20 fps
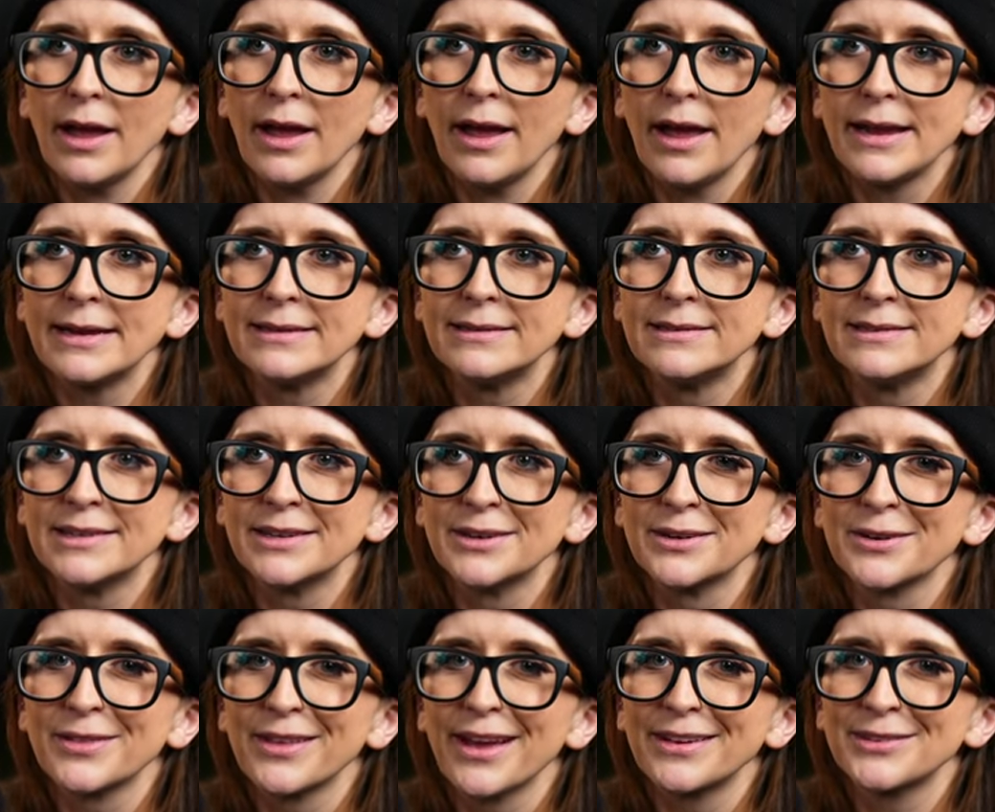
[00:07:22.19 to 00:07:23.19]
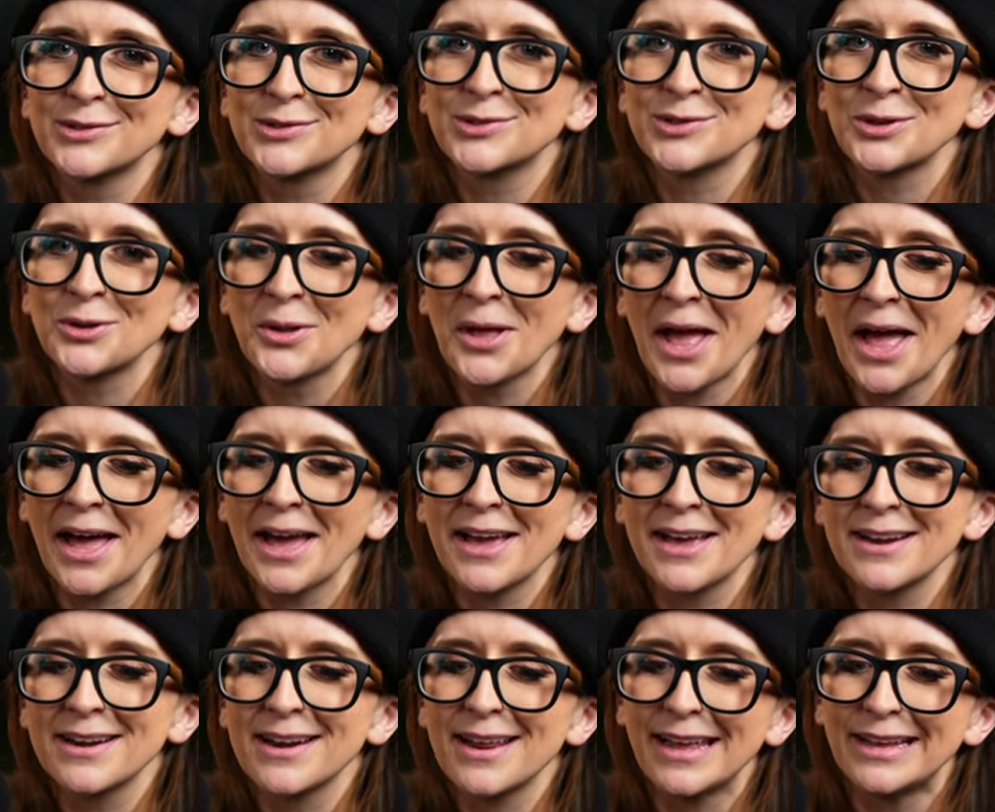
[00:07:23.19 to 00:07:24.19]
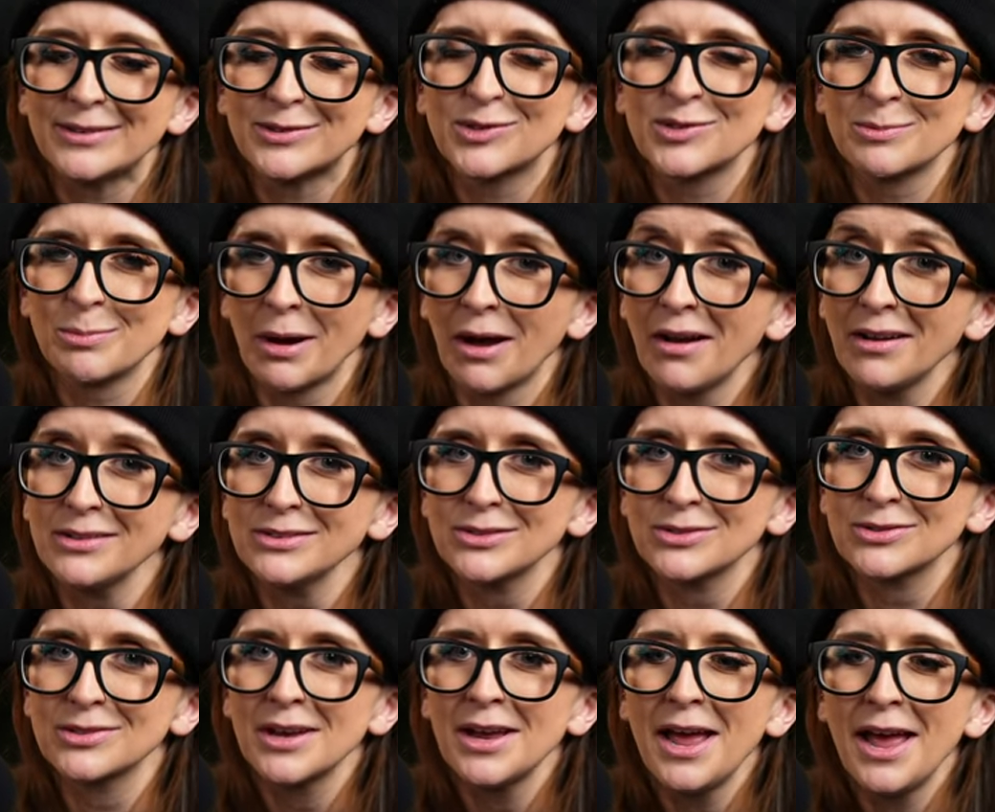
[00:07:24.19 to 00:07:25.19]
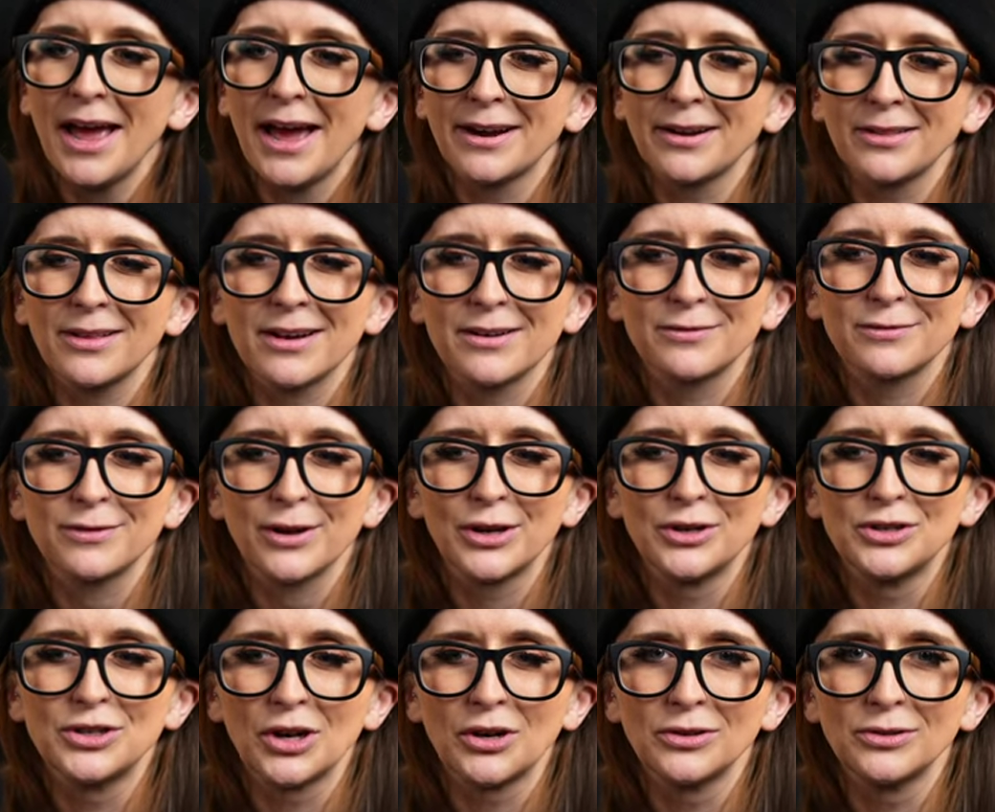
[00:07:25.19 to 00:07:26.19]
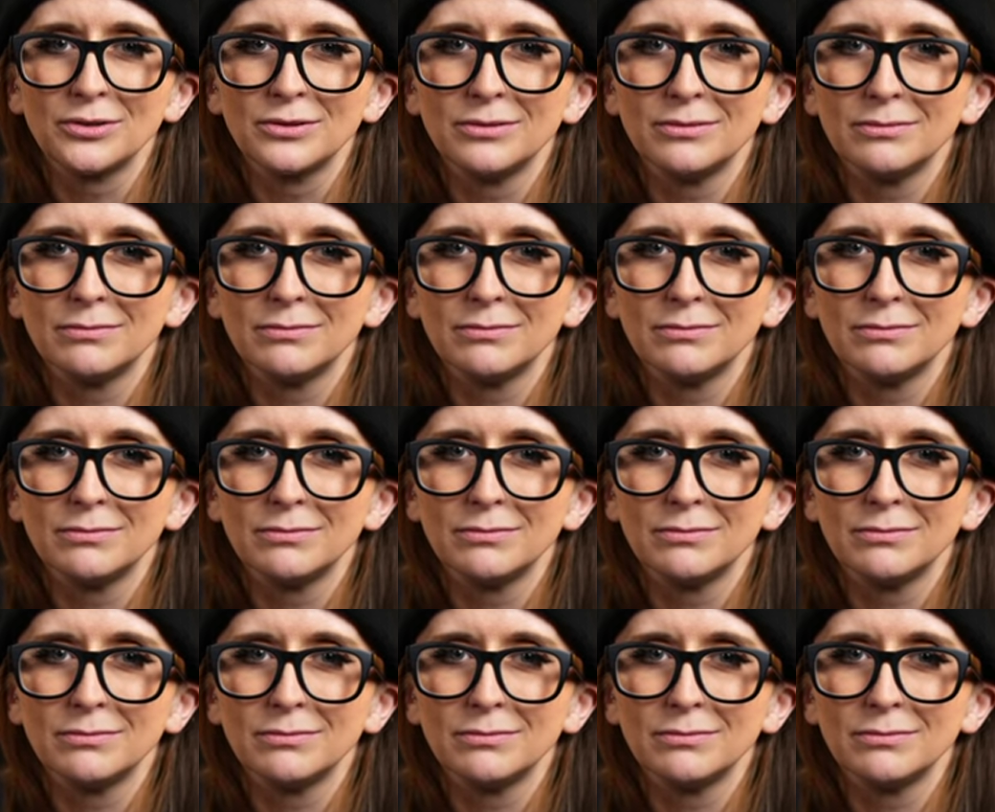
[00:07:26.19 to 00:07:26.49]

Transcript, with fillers: a deer that still had its spots and a lot of adult